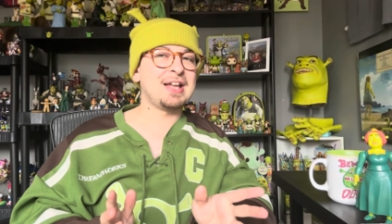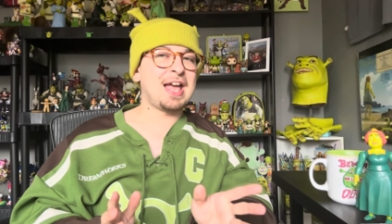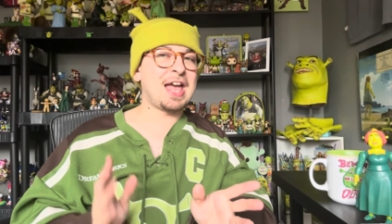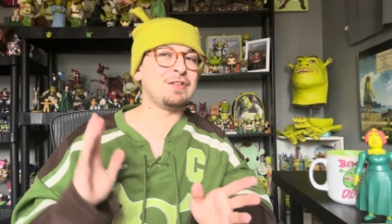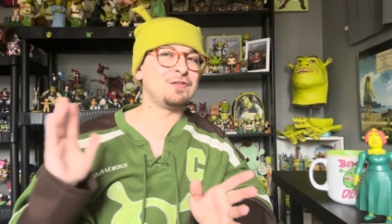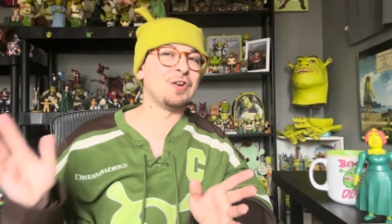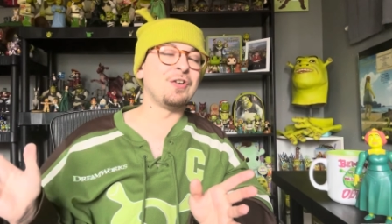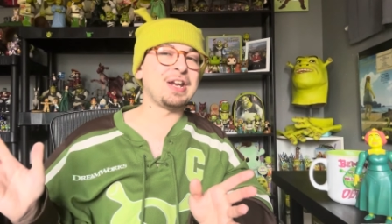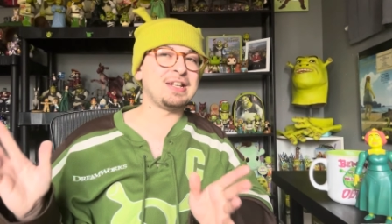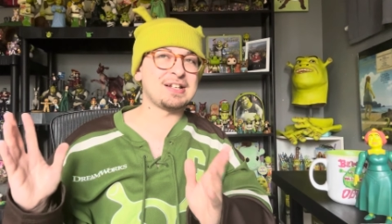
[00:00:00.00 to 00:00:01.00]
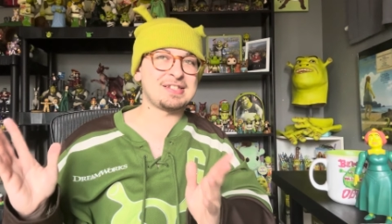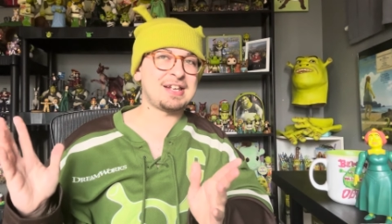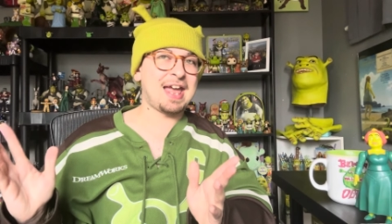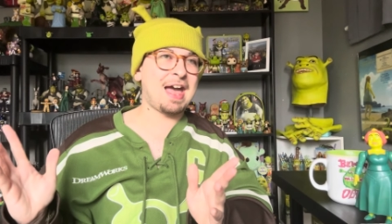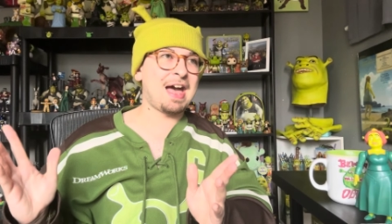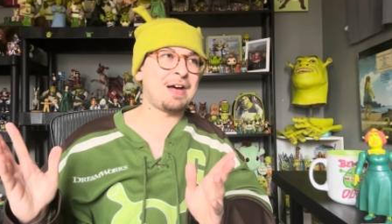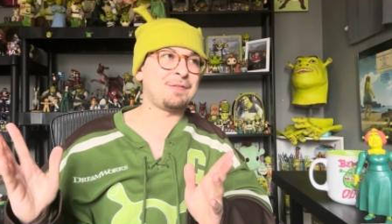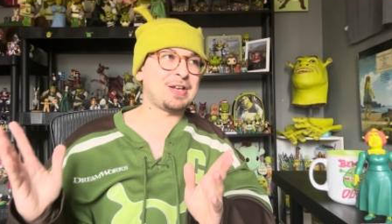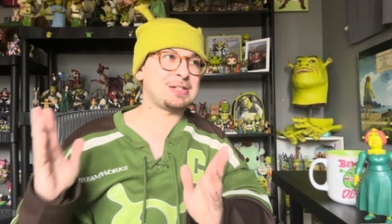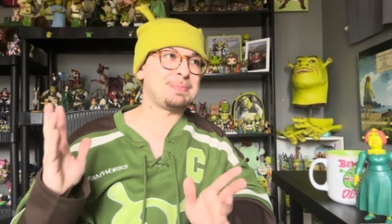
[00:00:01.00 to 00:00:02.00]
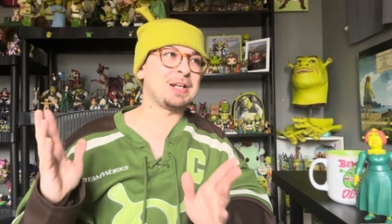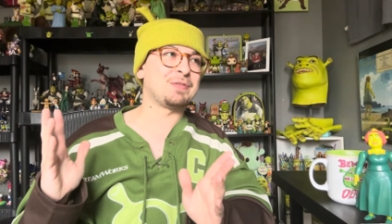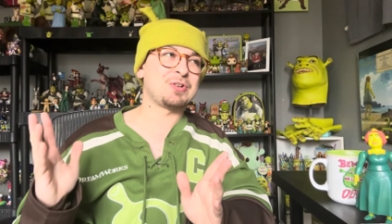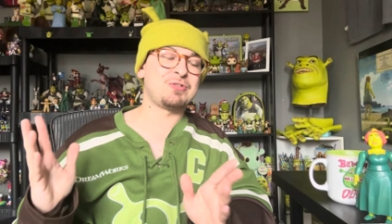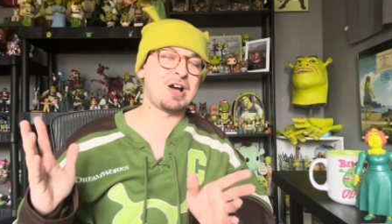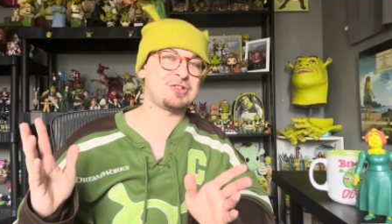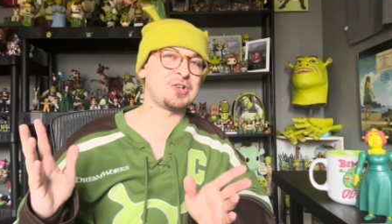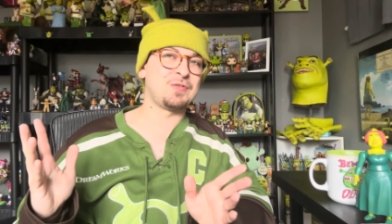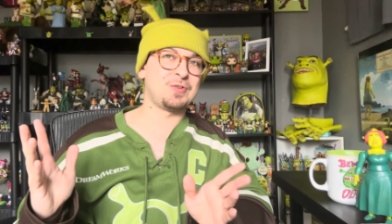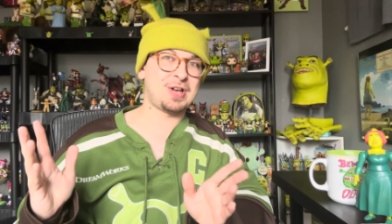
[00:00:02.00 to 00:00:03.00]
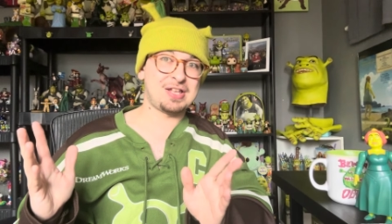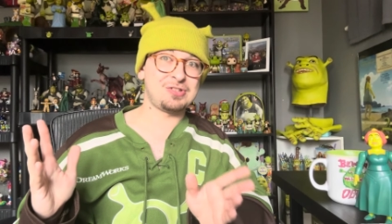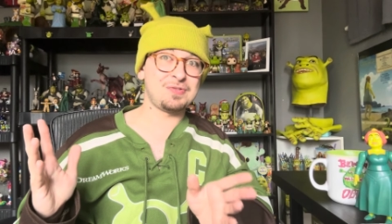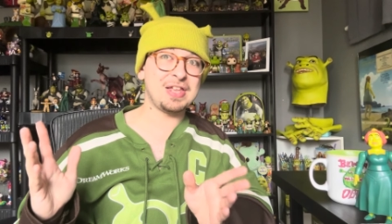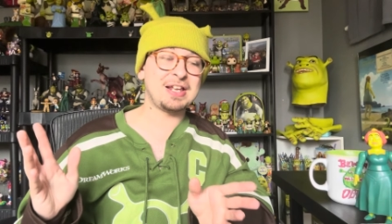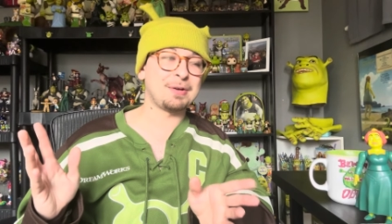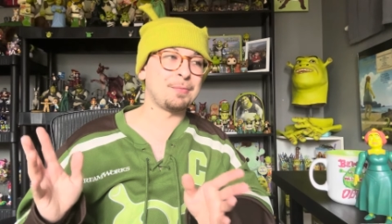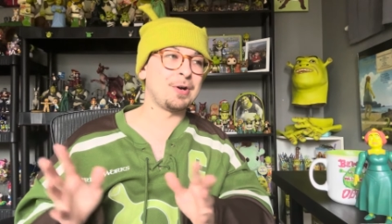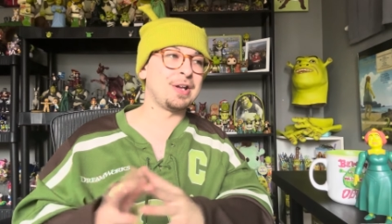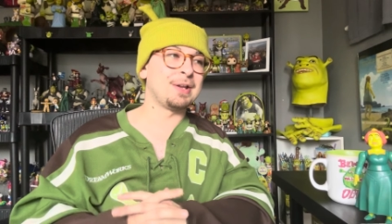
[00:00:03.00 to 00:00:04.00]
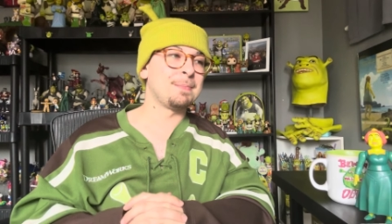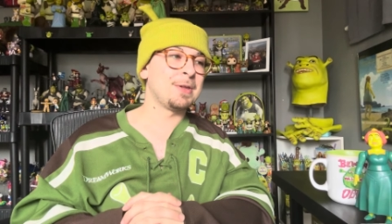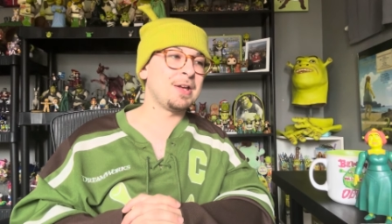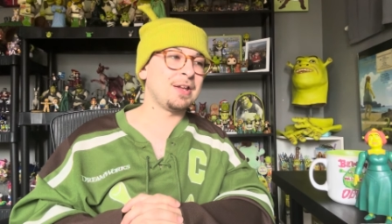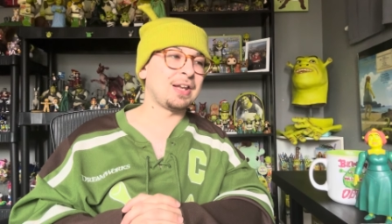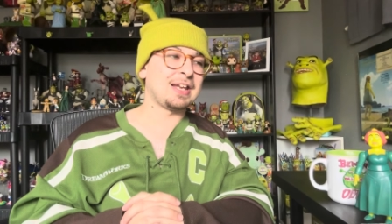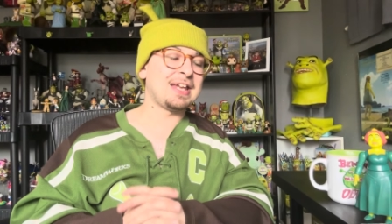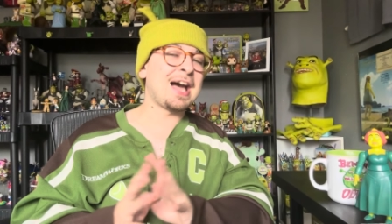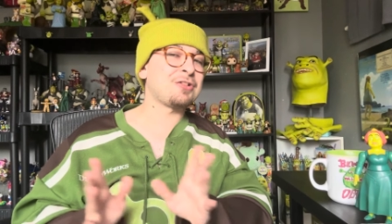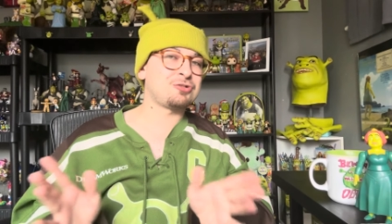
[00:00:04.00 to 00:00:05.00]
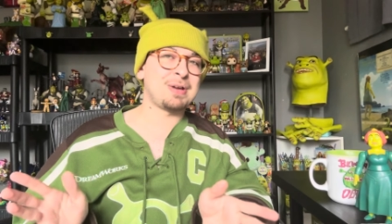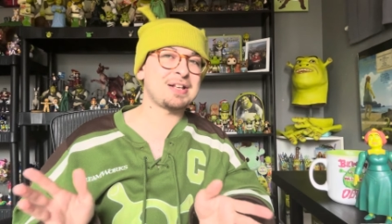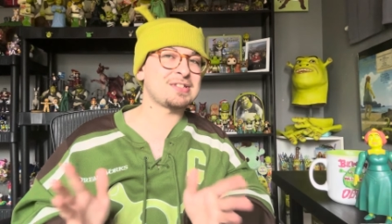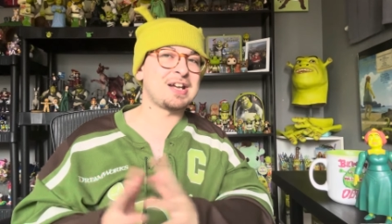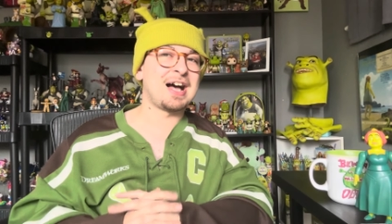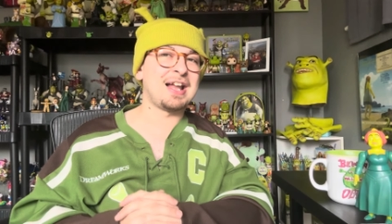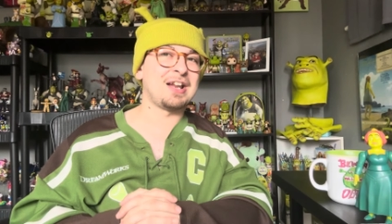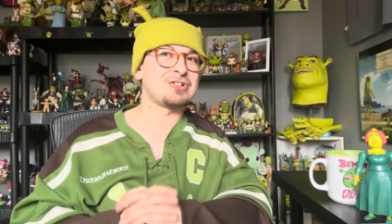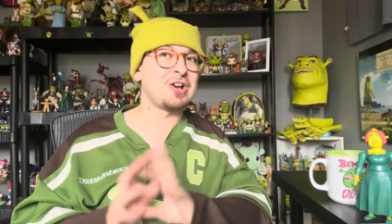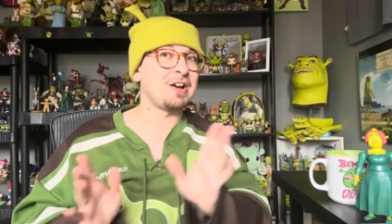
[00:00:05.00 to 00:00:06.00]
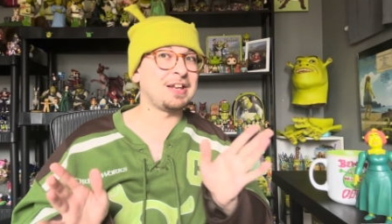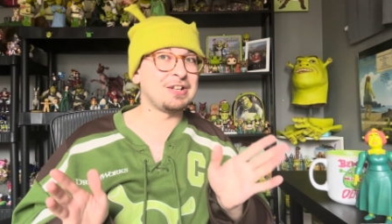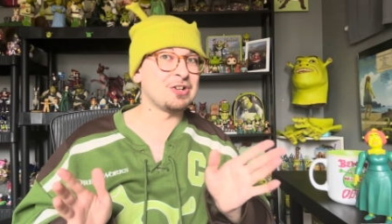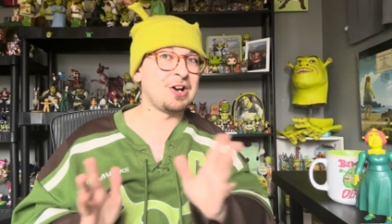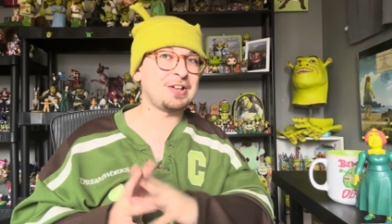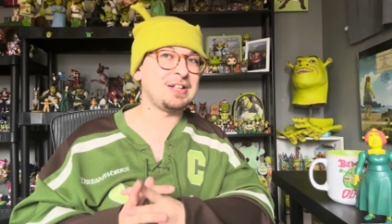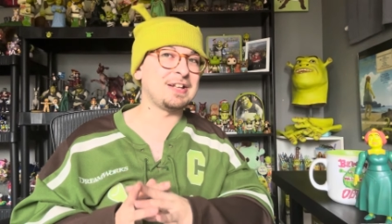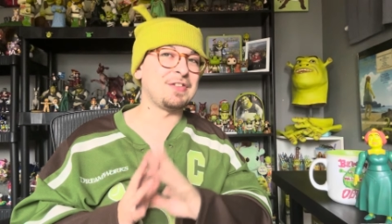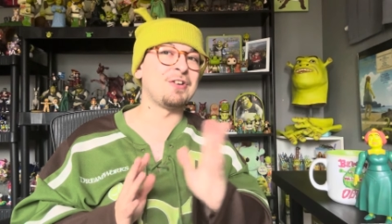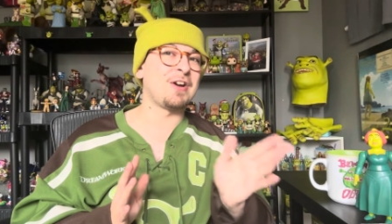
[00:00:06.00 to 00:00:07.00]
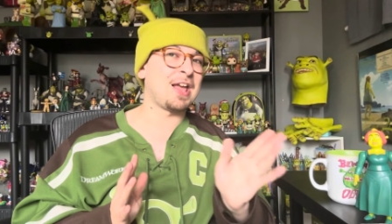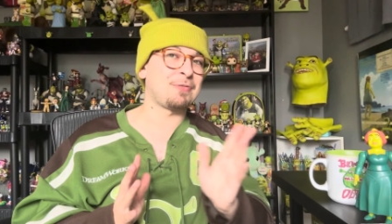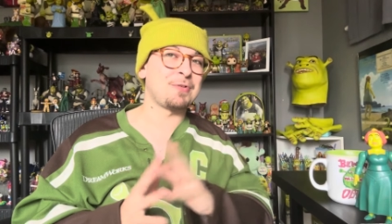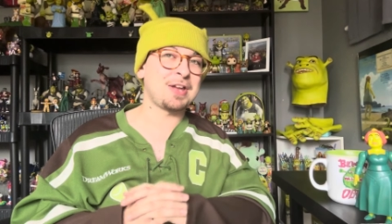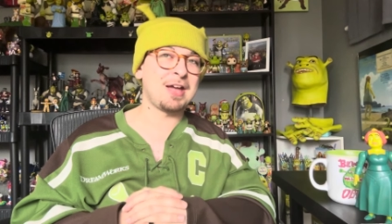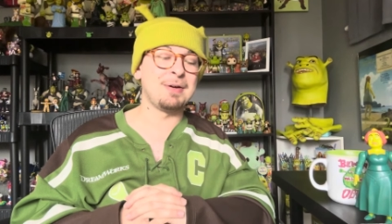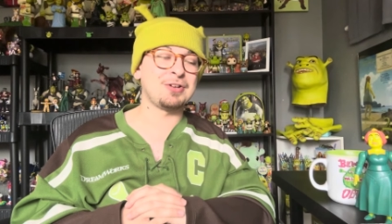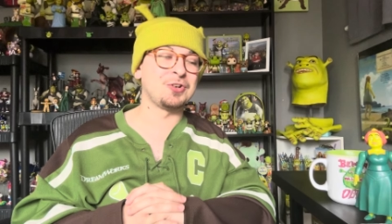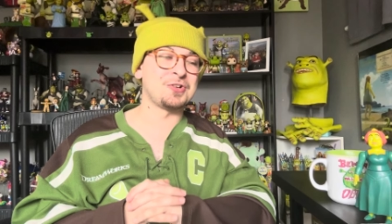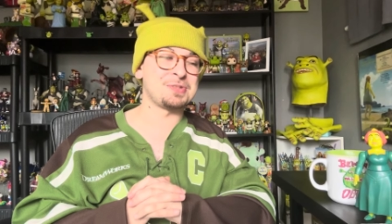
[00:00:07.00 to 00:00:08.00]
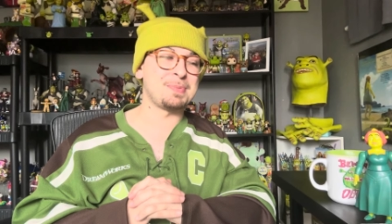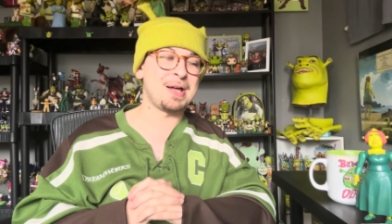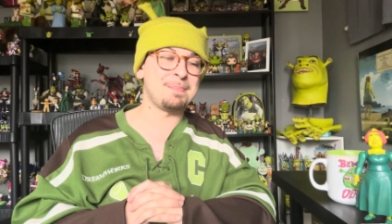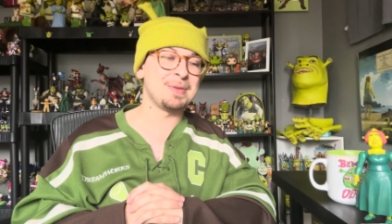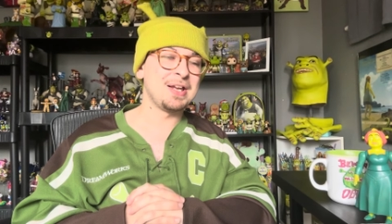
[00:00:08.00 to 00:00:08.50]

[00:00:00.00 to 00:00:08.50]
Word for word: and Foley doesn't have as big of a crossover as you think it would. Like, yeah, Shrek's got a talking donkey and there are anthro characters, but